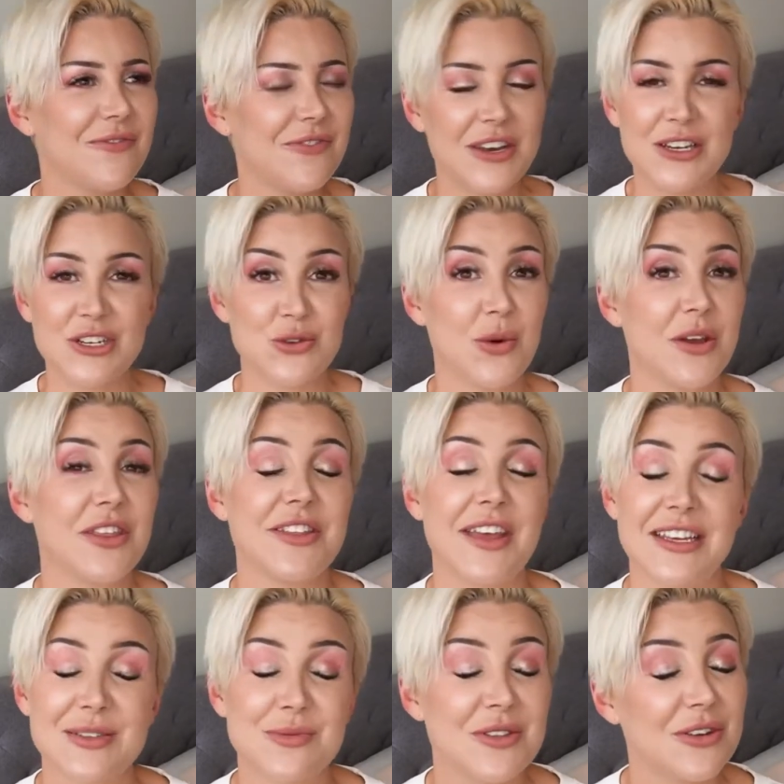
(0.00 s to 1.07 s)
finished, whether
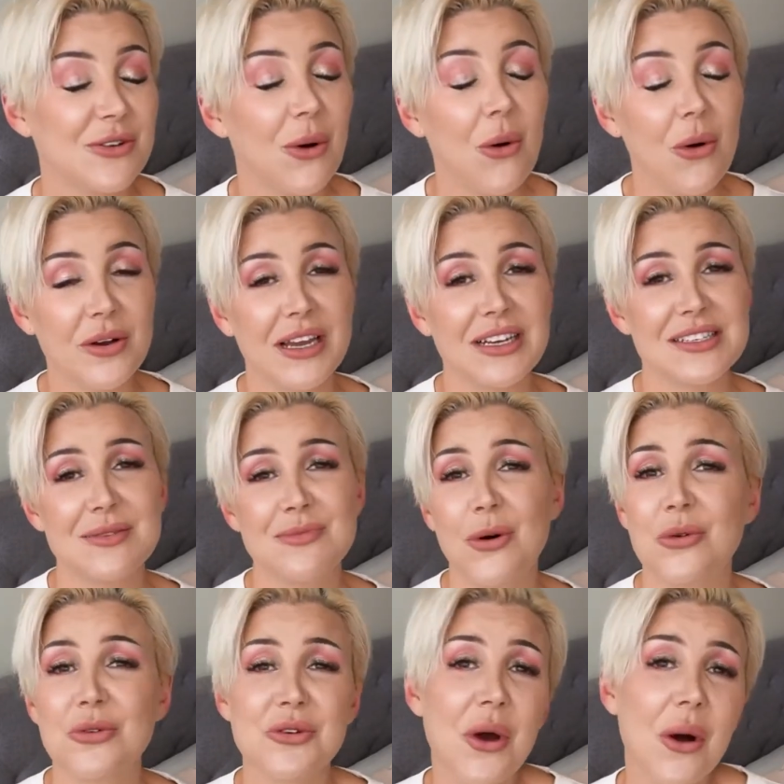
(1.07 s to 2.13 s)
that's with an orgasm
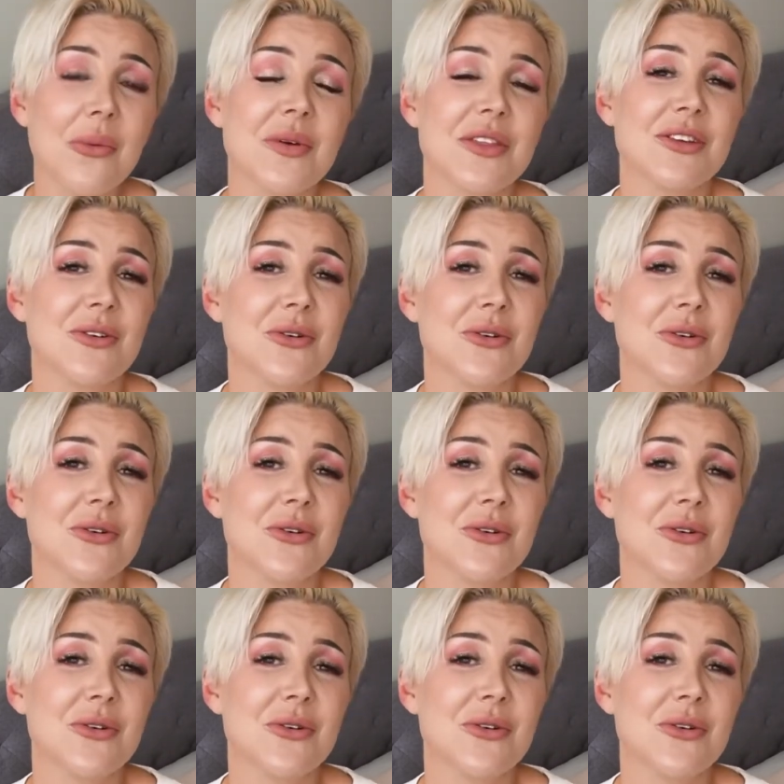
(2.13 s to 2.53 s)
or not with an